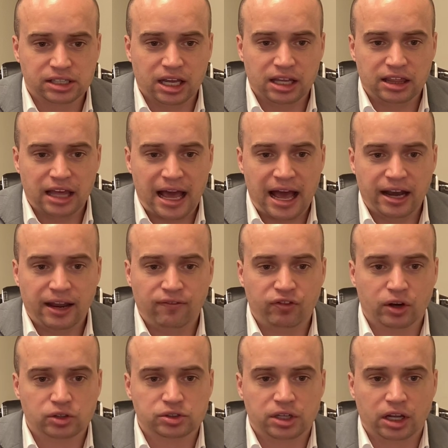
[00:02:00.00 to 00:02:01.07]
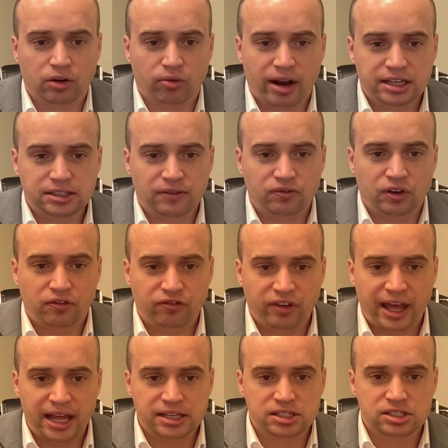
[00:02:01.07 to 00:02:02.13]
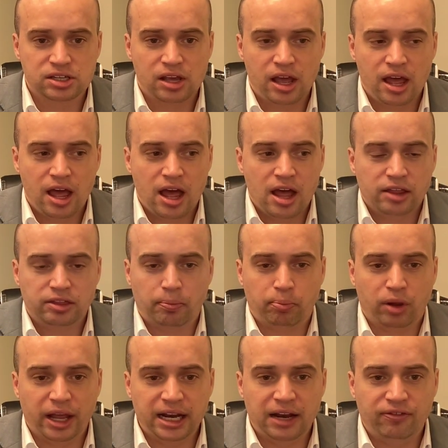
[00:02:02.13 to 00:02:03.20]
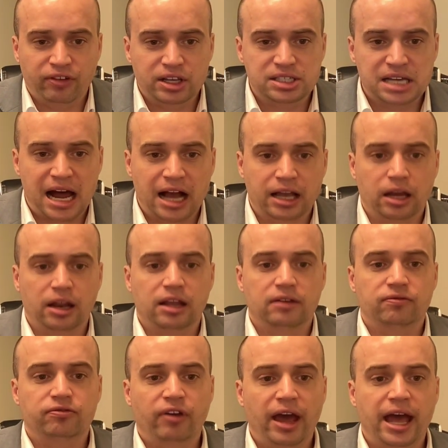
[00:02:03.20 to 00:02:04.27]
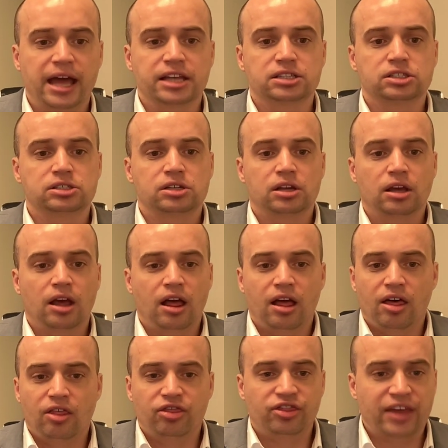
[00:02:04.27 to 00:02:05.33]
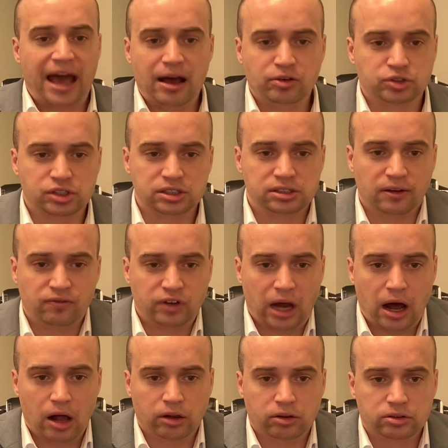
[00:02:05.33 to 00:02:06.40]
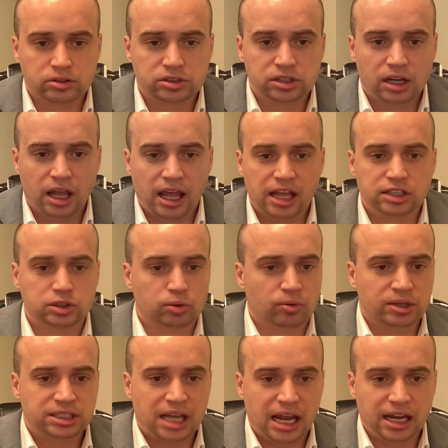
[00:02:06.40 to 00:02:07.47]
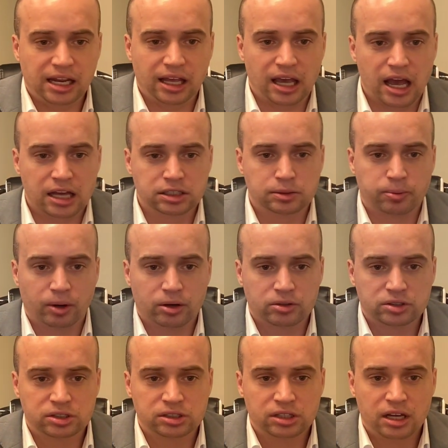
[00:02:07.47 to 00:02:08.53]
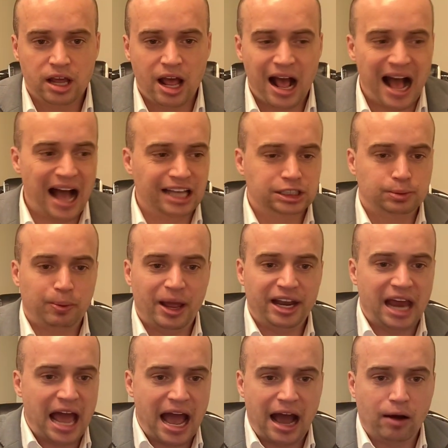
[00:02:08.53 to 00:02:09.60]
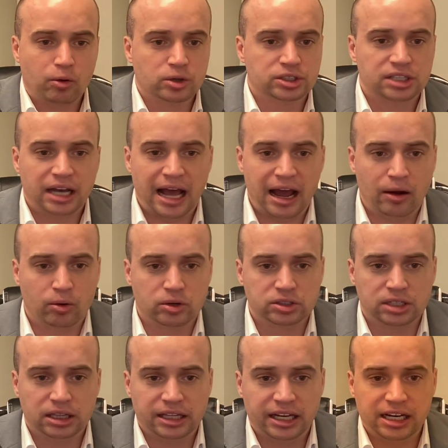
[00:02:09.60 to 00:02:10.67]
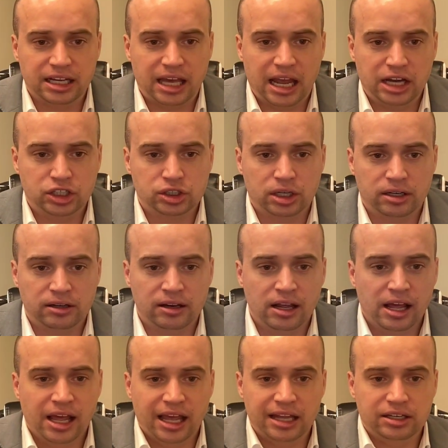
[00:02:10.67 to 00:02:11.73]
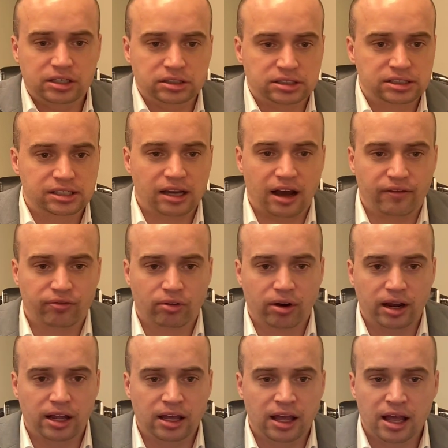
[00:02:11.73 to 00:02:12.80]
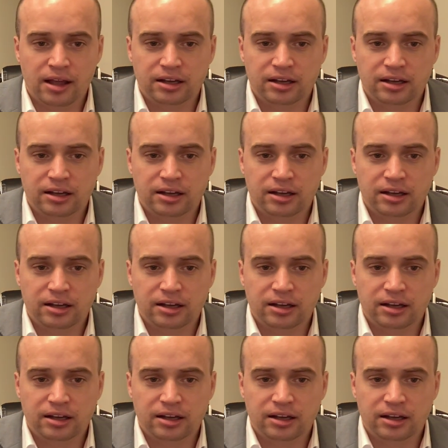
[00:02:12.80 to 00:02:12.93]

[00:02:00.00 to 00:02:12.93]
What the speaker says: like that, if there's an aggressive defense, the plaintiff is not going to invest thousands of dollars into retaining experts, spend hours and hours in litigation, in discovery